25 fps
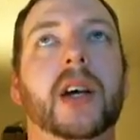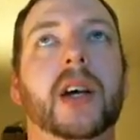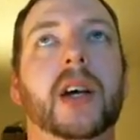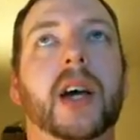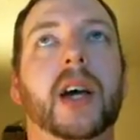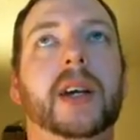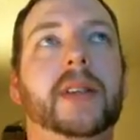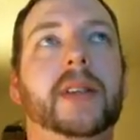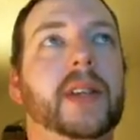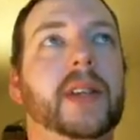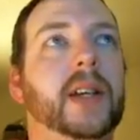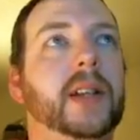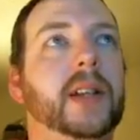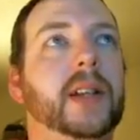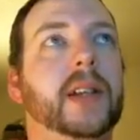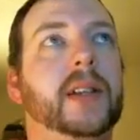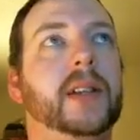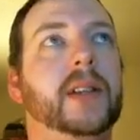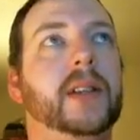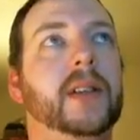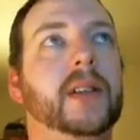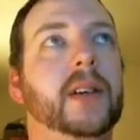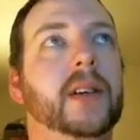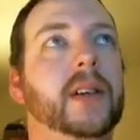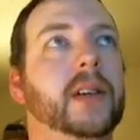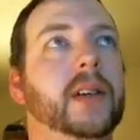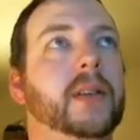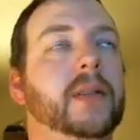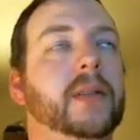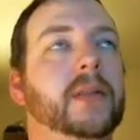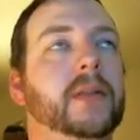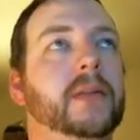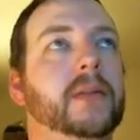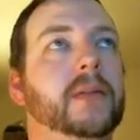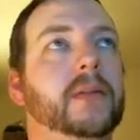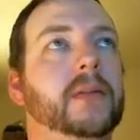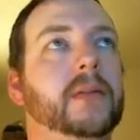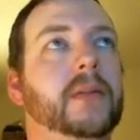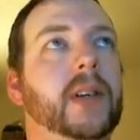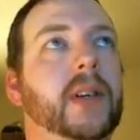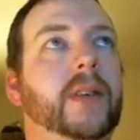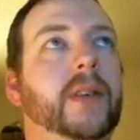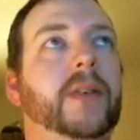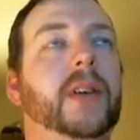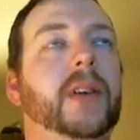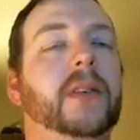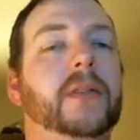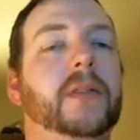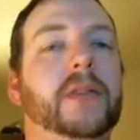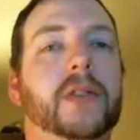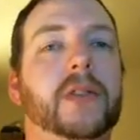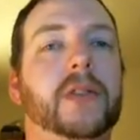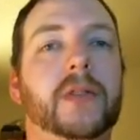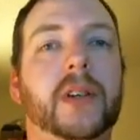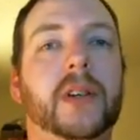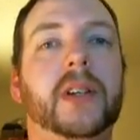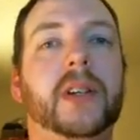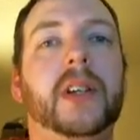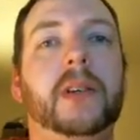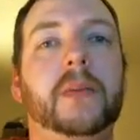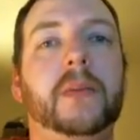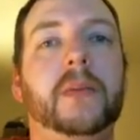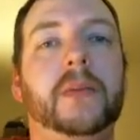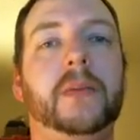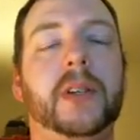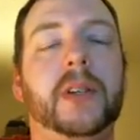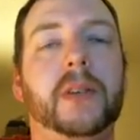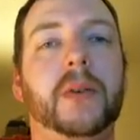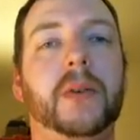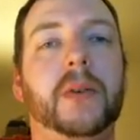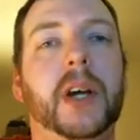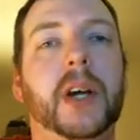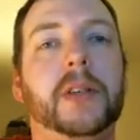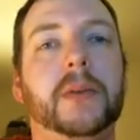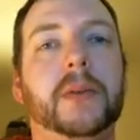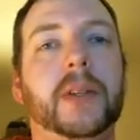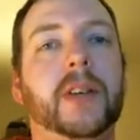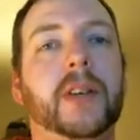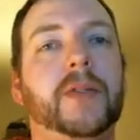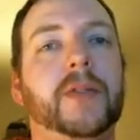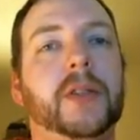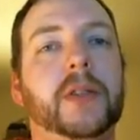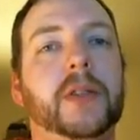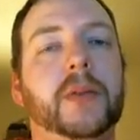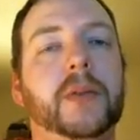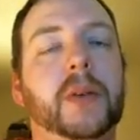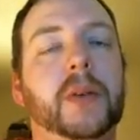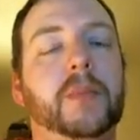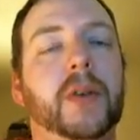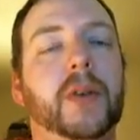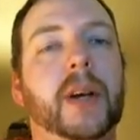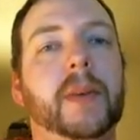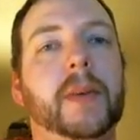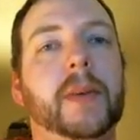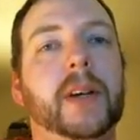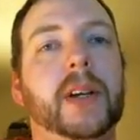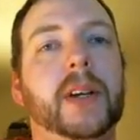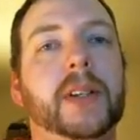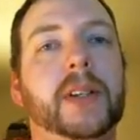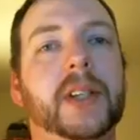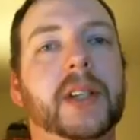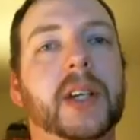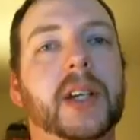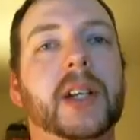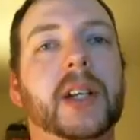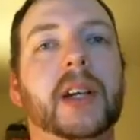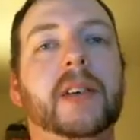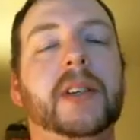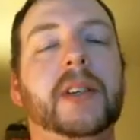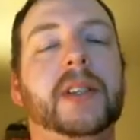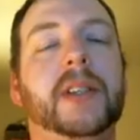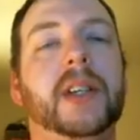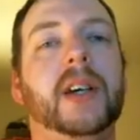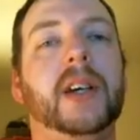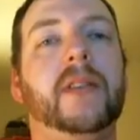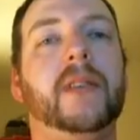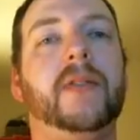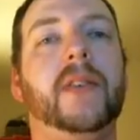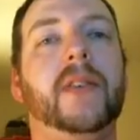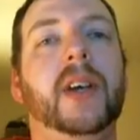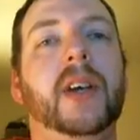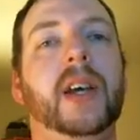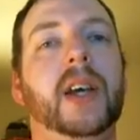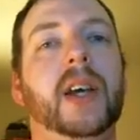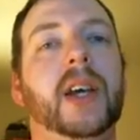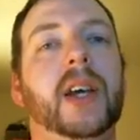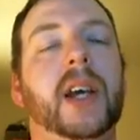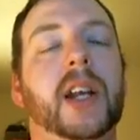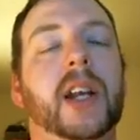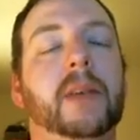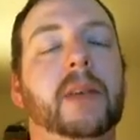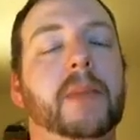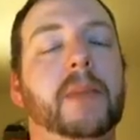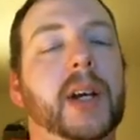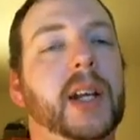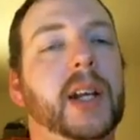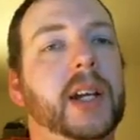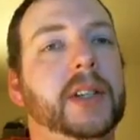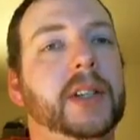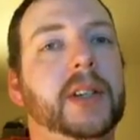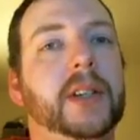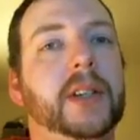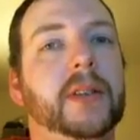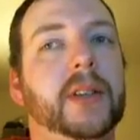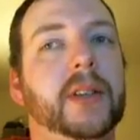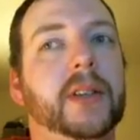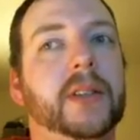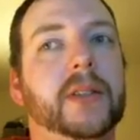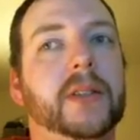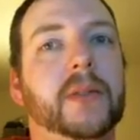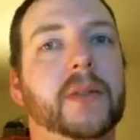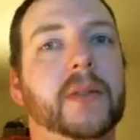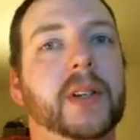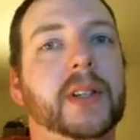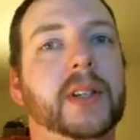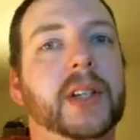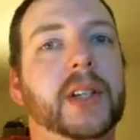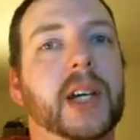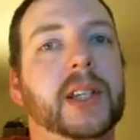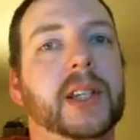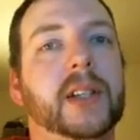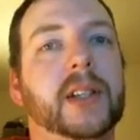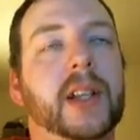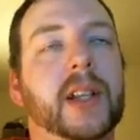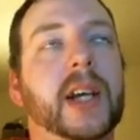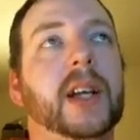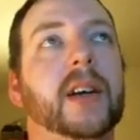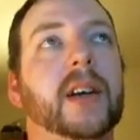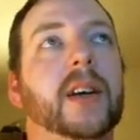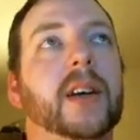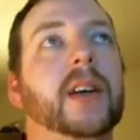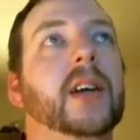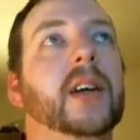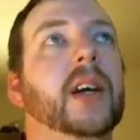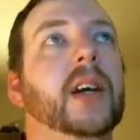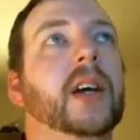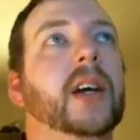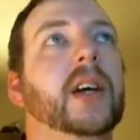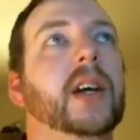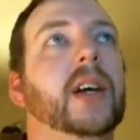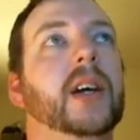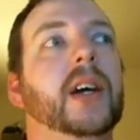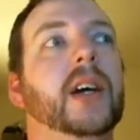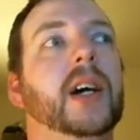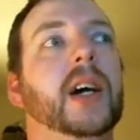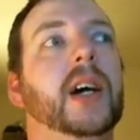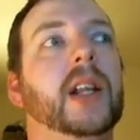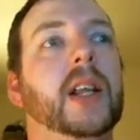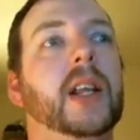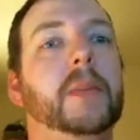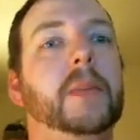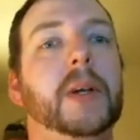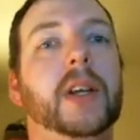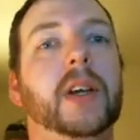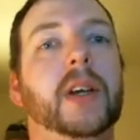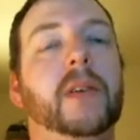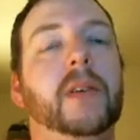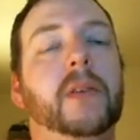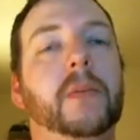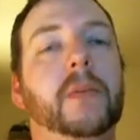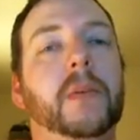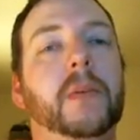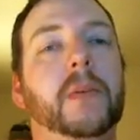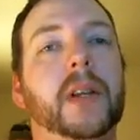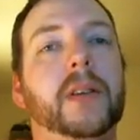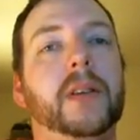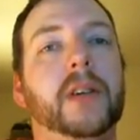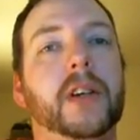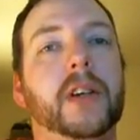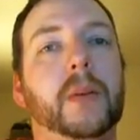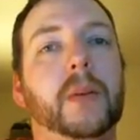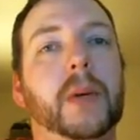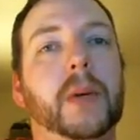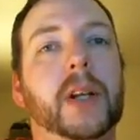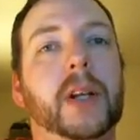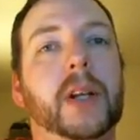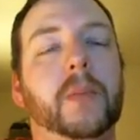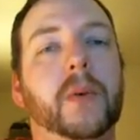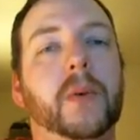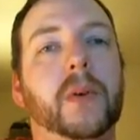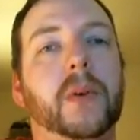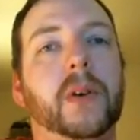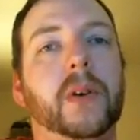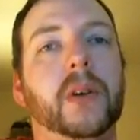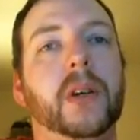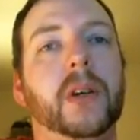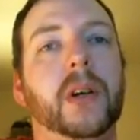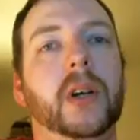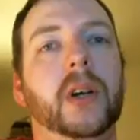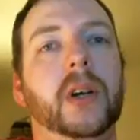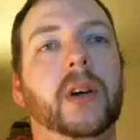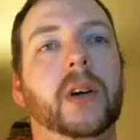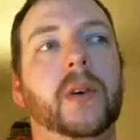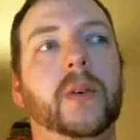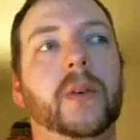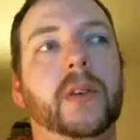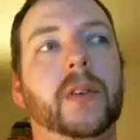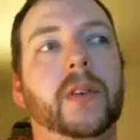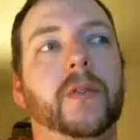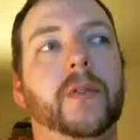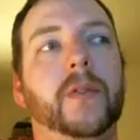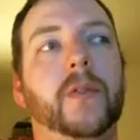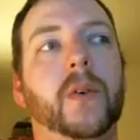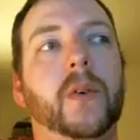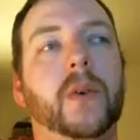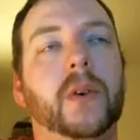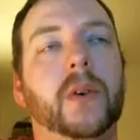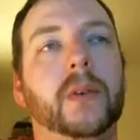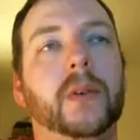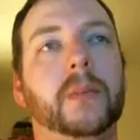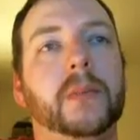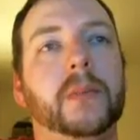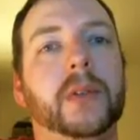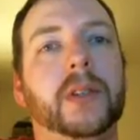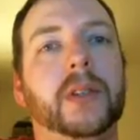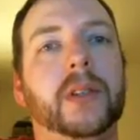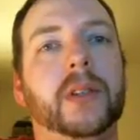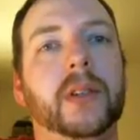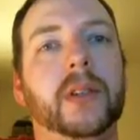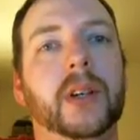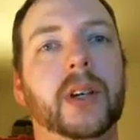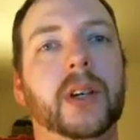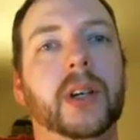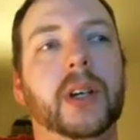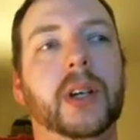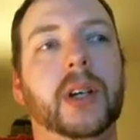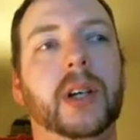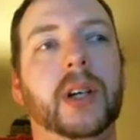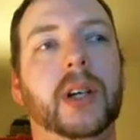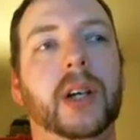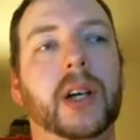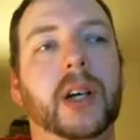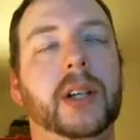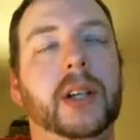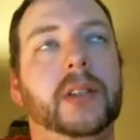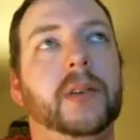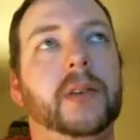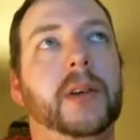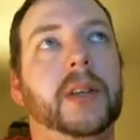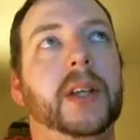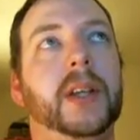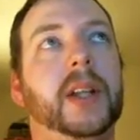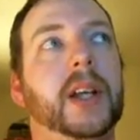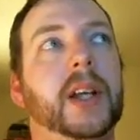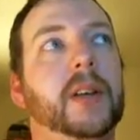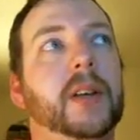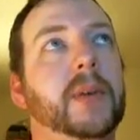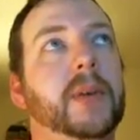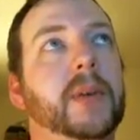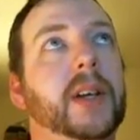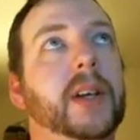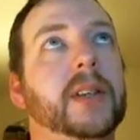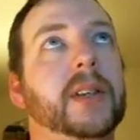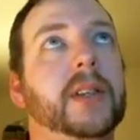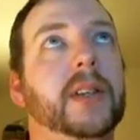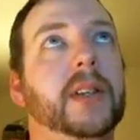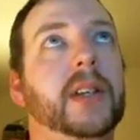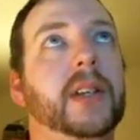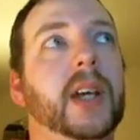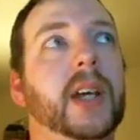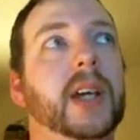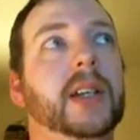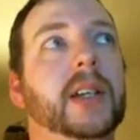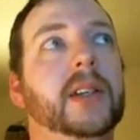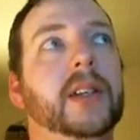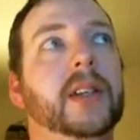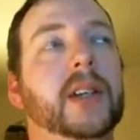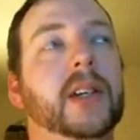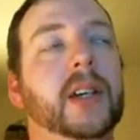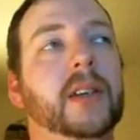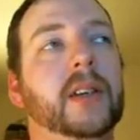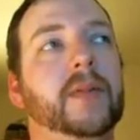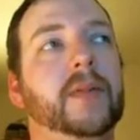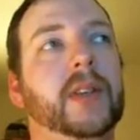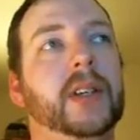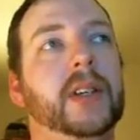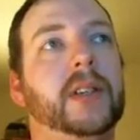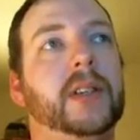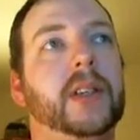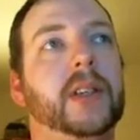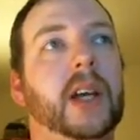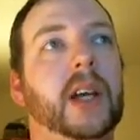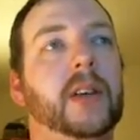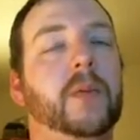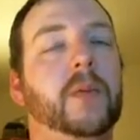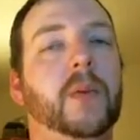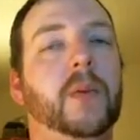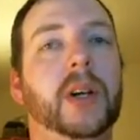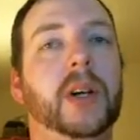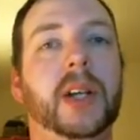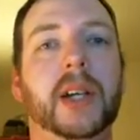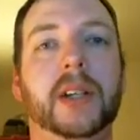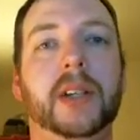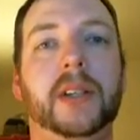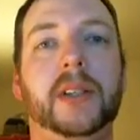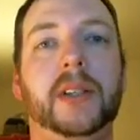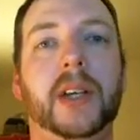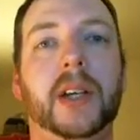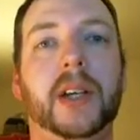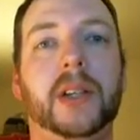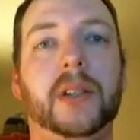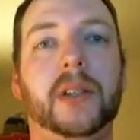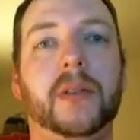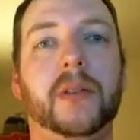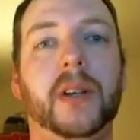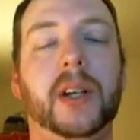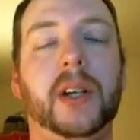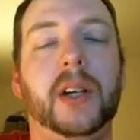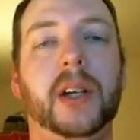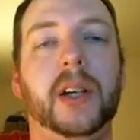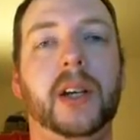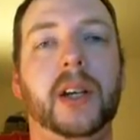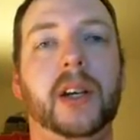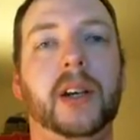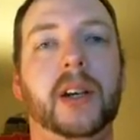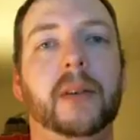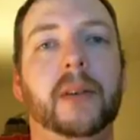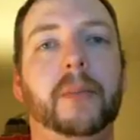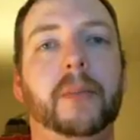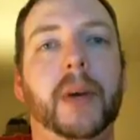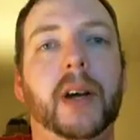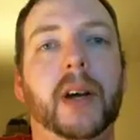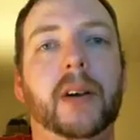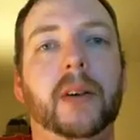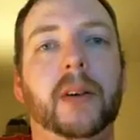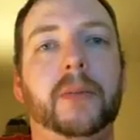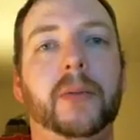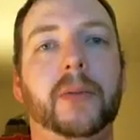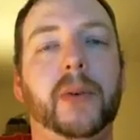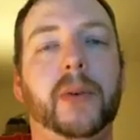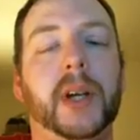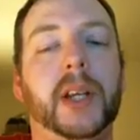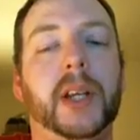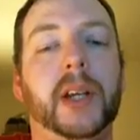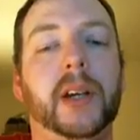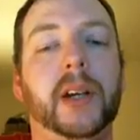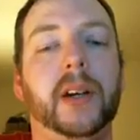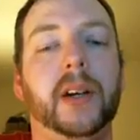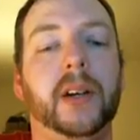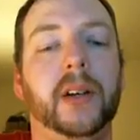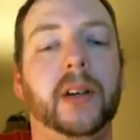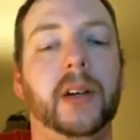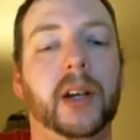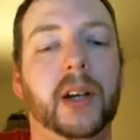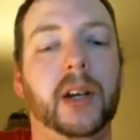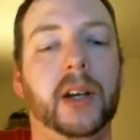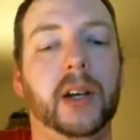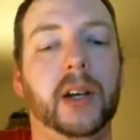I think that if you're struggling to grasp the difference between primary and secondary stuff, and I might ask you this on a test later, let me know and we can talk about it more on the forums. And so I think that'll bring us to the end of this kind of what is history PowerPoint here.